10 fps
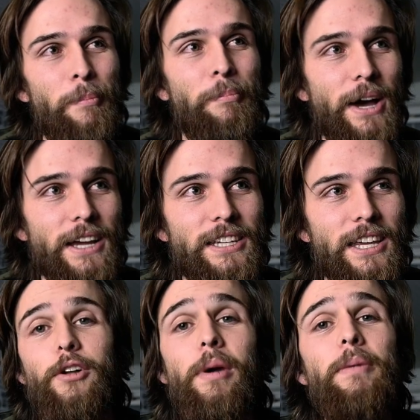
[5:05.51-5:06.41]
But
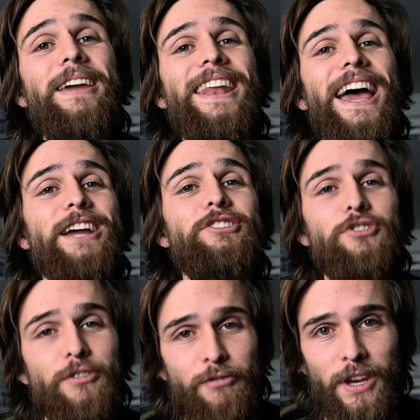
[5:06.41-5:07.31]
there may be an
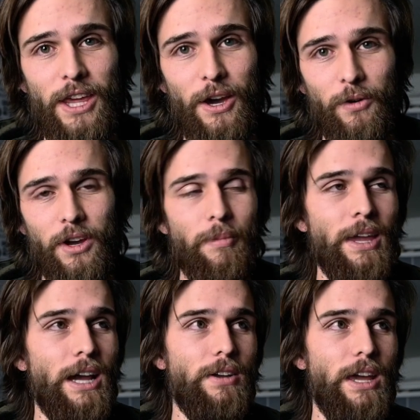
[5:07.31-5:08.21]
extra video
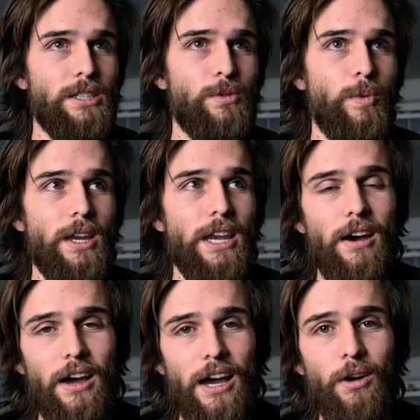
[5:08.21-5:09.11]
coming out next week.
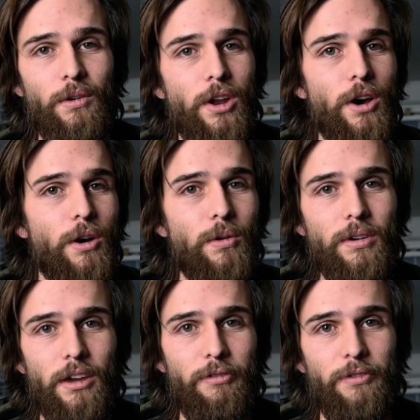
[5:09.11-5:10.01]
Now, I don't
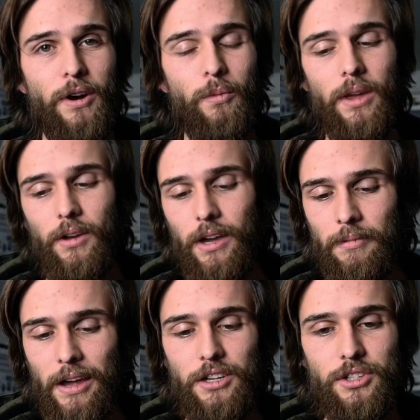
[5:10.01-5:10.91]
know if there will.
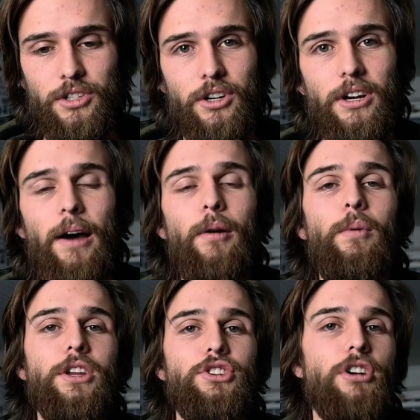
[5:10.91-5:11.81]
I'm not sure how I
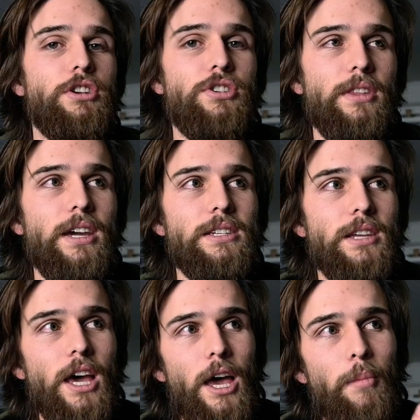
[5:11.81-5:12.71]
want to structure this,
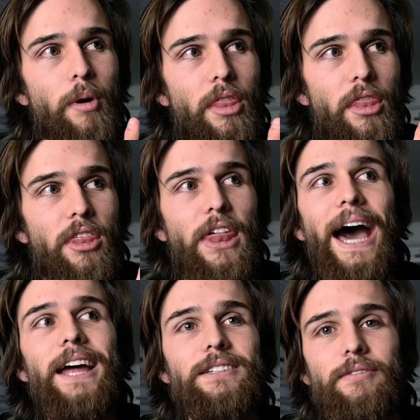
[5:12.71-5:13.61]
but
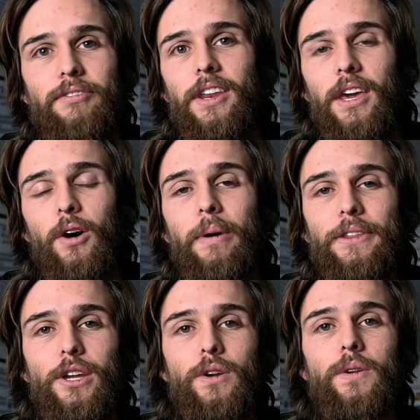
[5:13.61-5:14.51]
that video
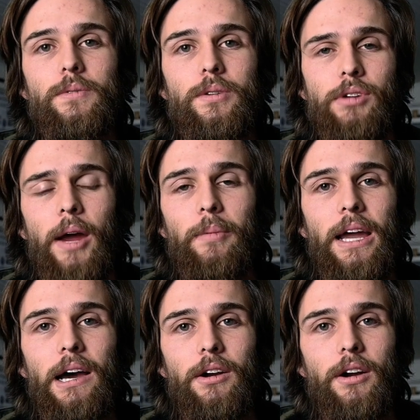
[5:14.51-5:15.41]
about the YouTube subscriber
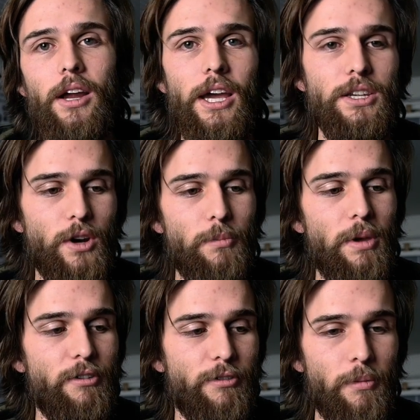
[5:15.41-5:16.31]
counter is going to
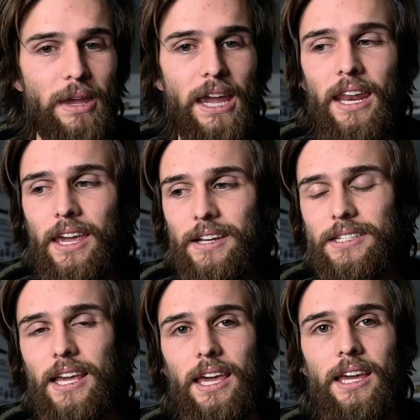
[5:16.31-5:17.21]
be from beginning
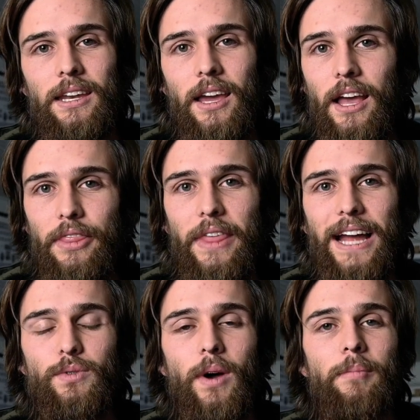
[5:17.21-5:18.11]
to end.
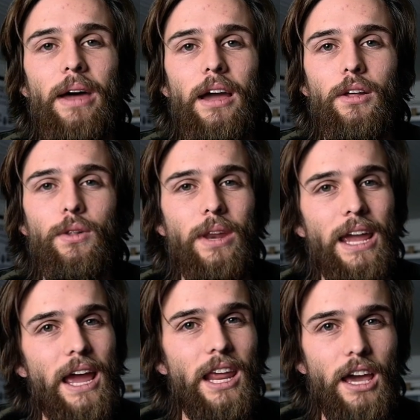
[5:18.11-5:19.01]
That's why I'm not
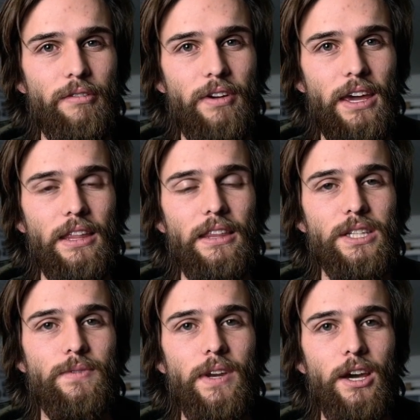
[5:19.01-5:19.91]
including any of it in
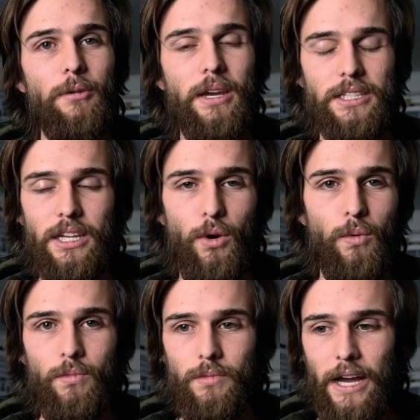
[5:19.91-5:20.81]
this video, because
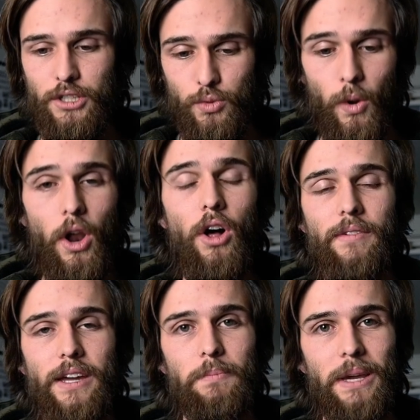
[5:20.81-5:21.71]
I just want all
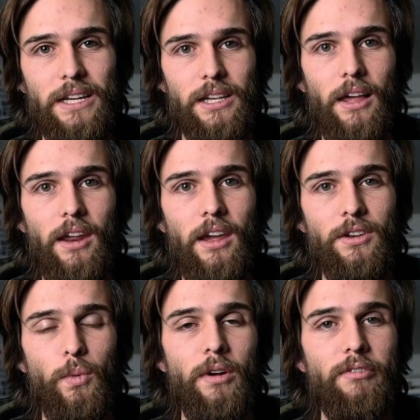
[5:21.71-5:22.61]
of that to be consolidated
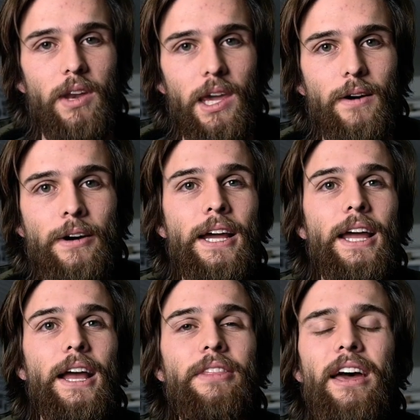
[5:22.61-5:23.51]
into one video,
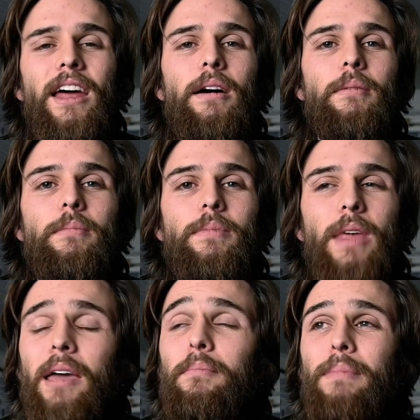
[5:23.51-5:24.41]
and
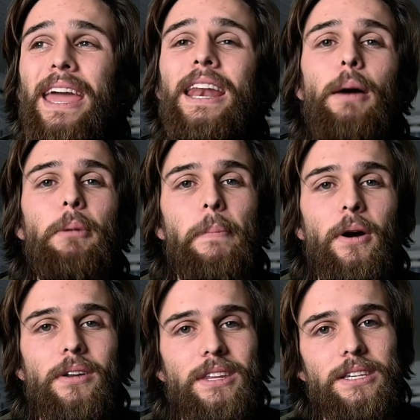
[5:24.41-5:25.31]
that may not be
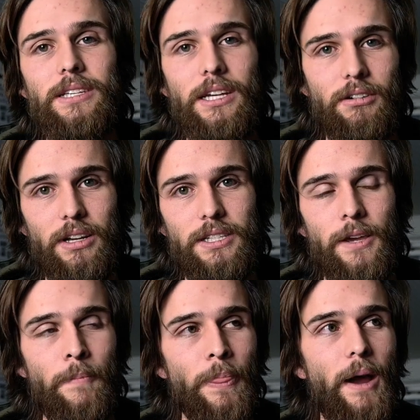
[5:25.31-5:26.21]
part of this series.
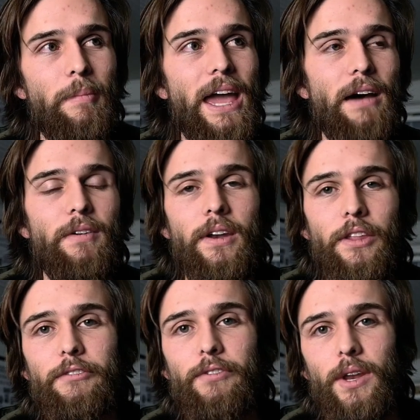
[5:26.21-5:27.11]
I may have
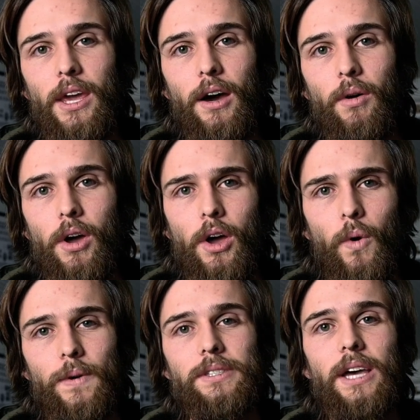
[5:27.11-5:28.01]
another video
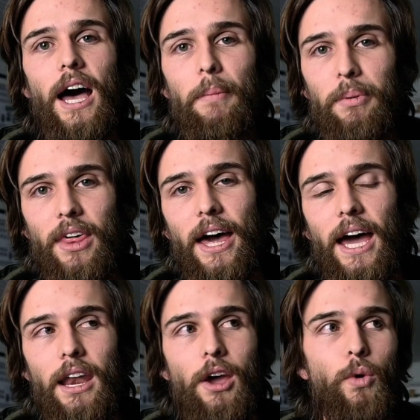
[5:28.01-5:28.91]
on top of
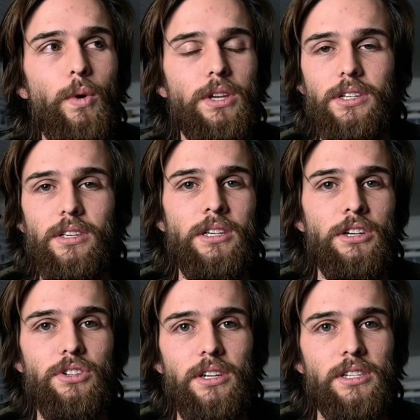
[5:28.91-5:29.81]
that, which is
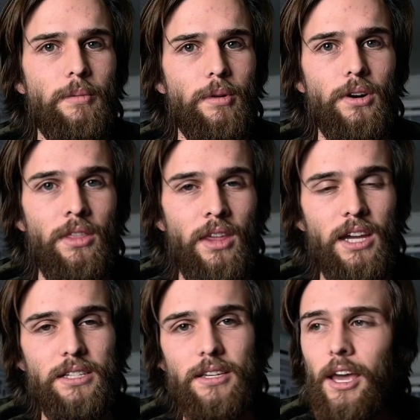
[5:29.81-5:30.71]
essentially similar to
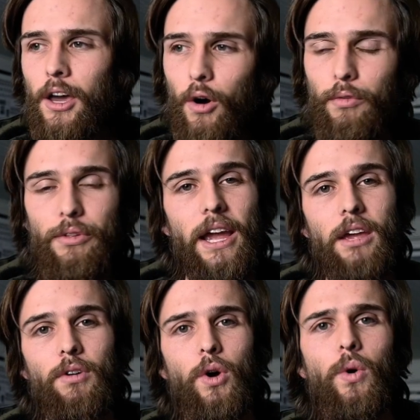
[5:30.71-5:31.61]
this. Hopefully I
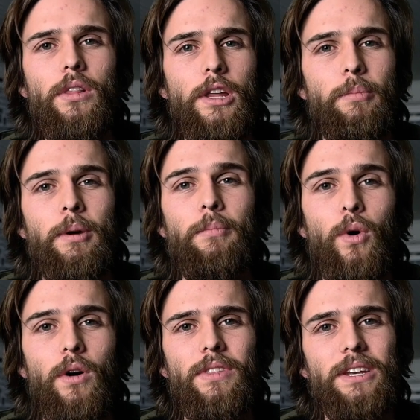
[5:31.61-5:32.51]
can record a little bit
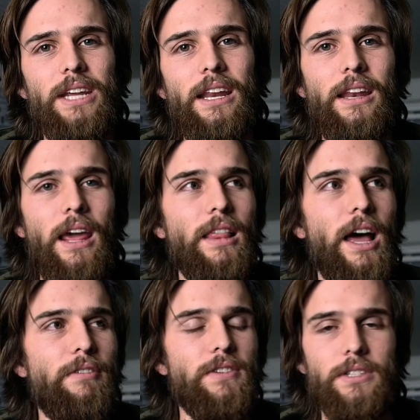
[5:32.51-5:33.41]
more of the day-to-day
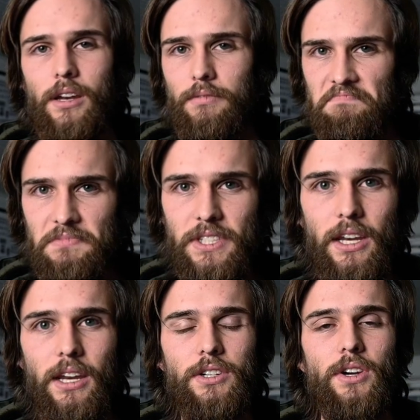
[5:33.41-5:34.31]
life instead of
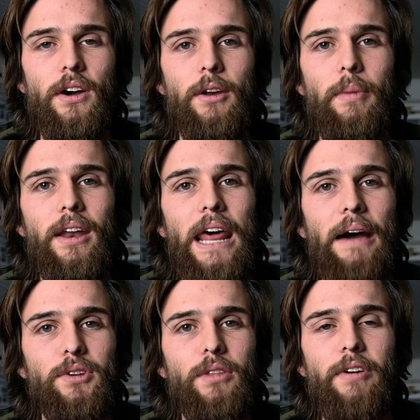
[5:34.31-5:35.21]
sitting here talking about it
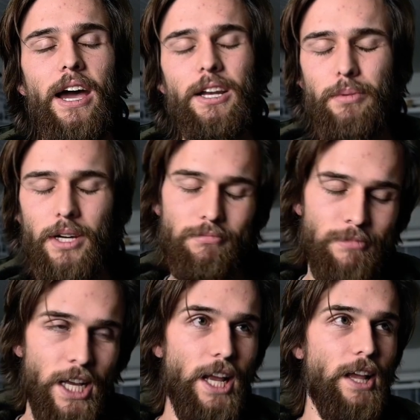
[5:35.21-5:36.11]
after the fact, but
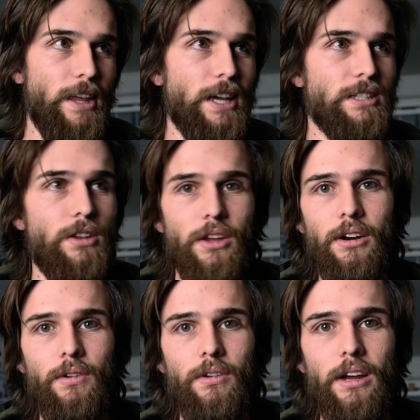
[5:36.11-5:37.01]
that's neither
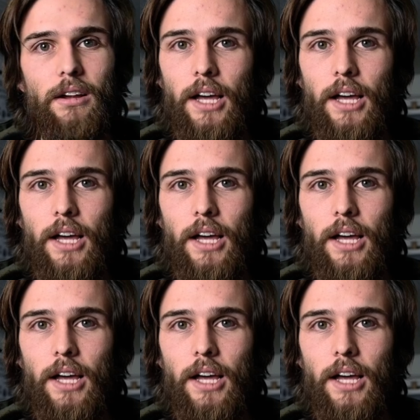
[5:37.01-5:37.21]
here nor there.